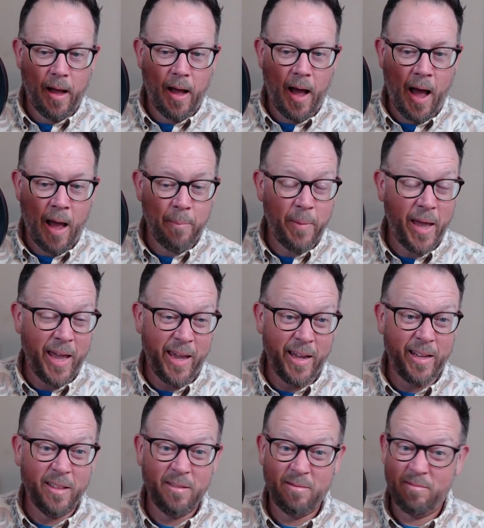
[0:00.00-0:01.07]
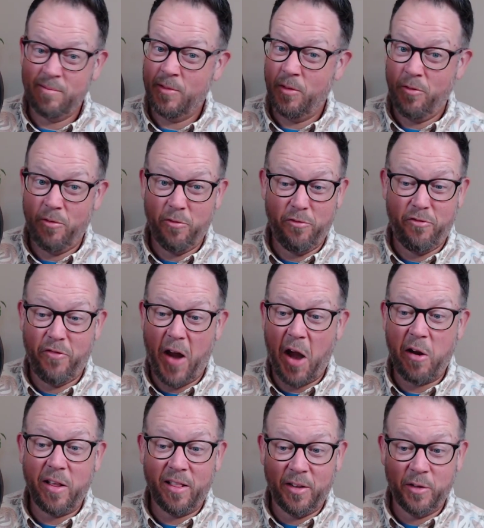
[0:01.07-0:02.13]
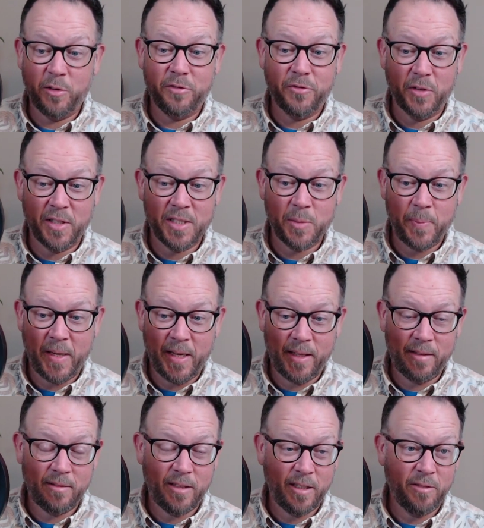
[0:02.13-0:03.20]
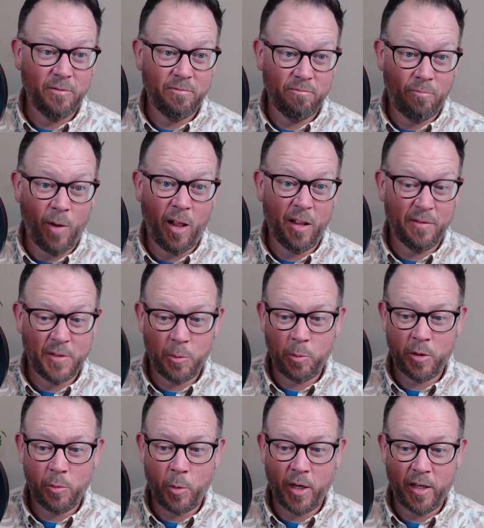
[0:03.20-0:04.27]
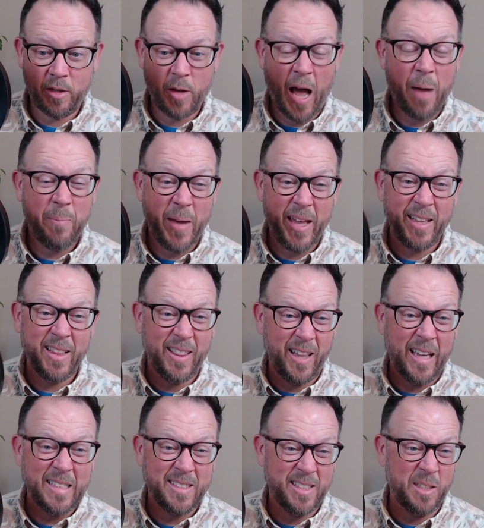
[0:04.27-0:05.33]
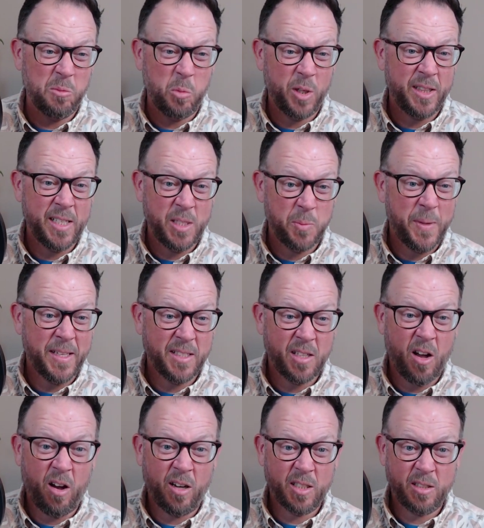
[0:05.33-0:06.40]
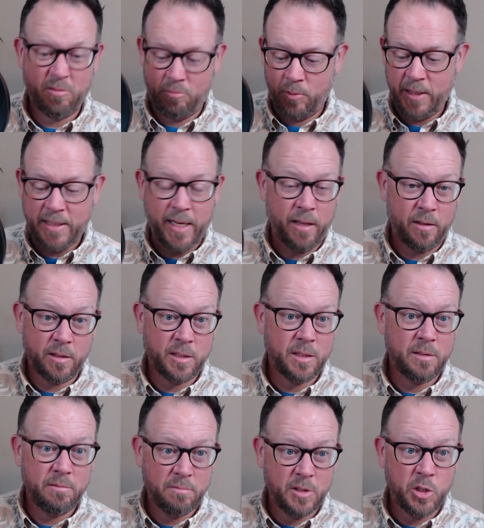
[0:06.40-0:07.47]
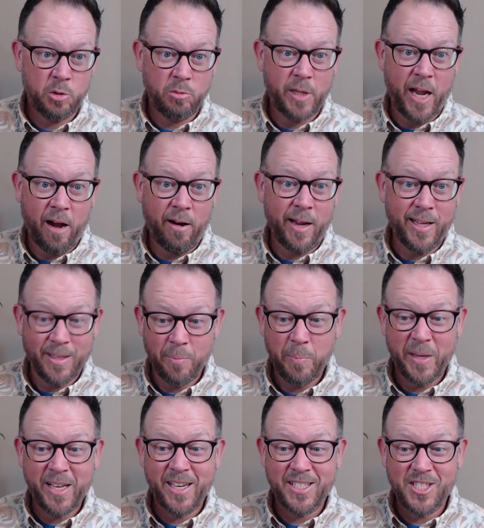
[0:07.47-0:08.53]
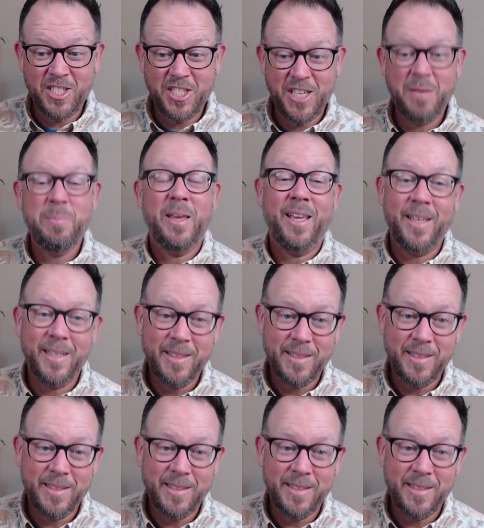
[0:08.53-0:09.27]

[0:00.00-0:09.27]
I paid very little for this pen relative to what it goes. I paid less than what these pens cost retailers to carry because Jimmy